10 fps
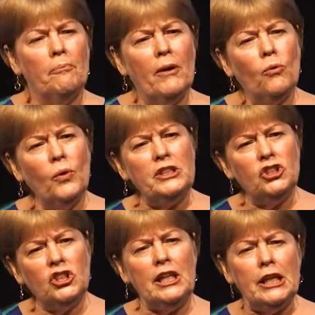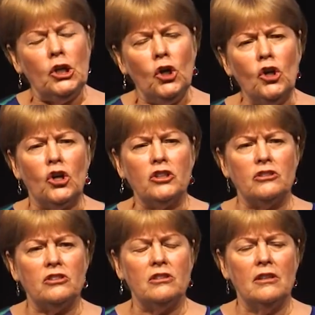But when she
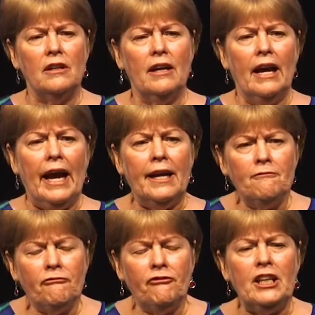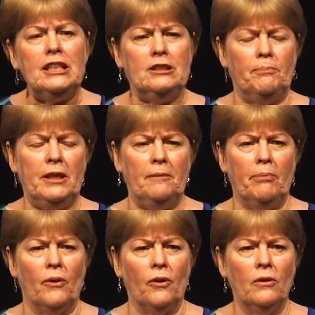cooks and feeds
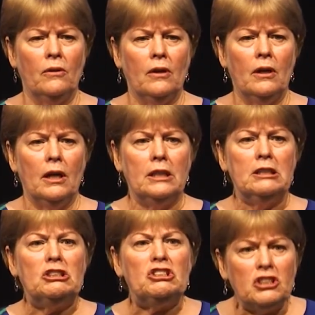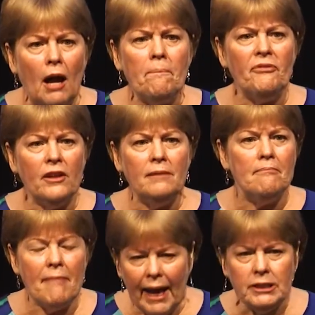people,
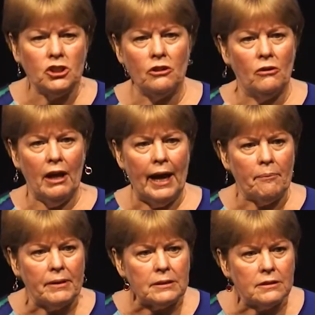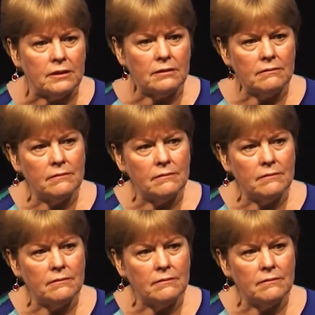something magical happens.